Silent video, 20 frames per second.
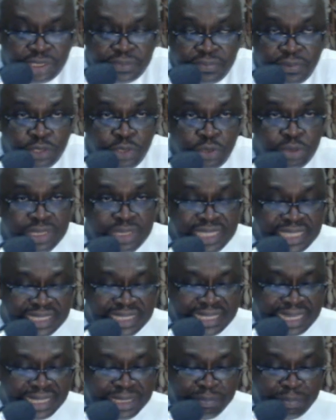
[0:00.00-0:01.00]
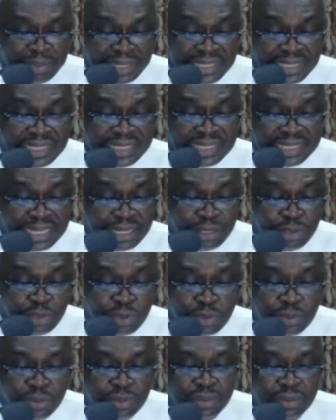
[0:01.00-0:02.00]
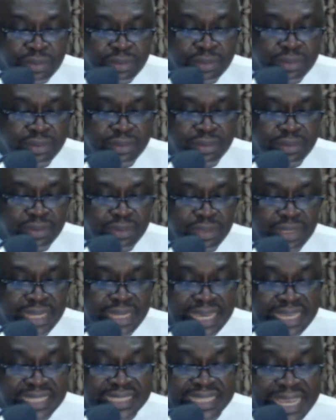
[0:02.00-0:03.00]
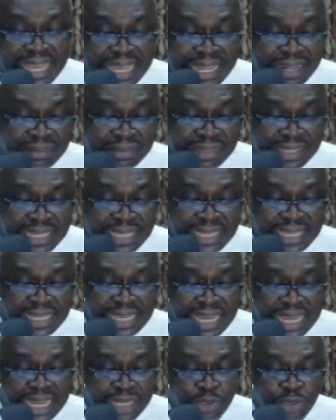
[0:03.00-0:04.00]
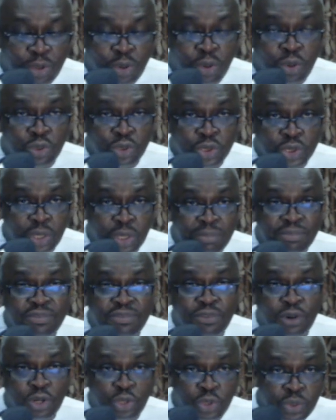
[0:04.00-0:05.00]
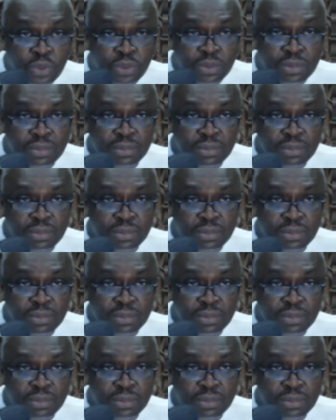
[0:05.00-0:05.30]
for you sisters, being single is healthy and awesome for you.